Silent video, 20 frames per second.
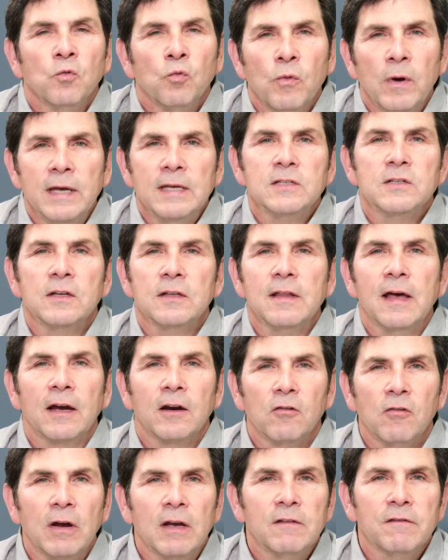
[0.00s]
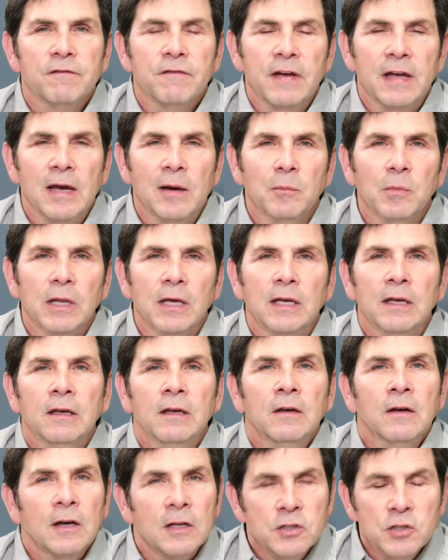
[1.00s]
Raising that great family.
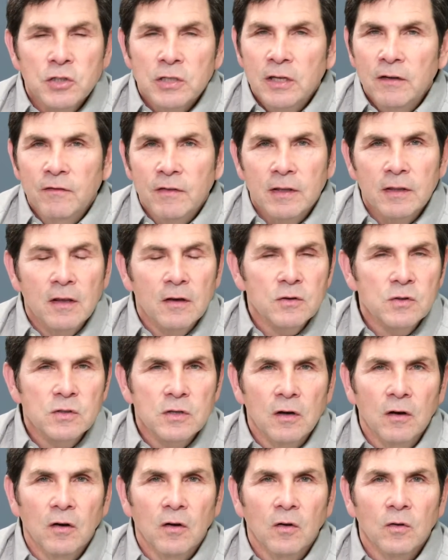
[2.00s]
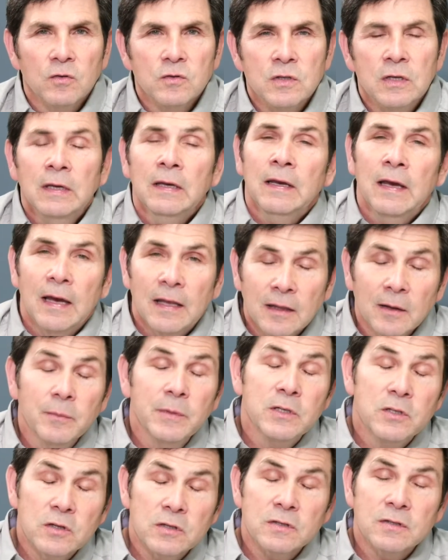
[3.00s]
Achieving those goals. And let
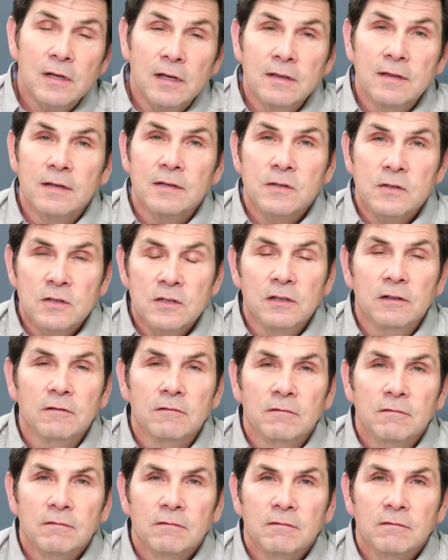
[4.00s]
me just say this too.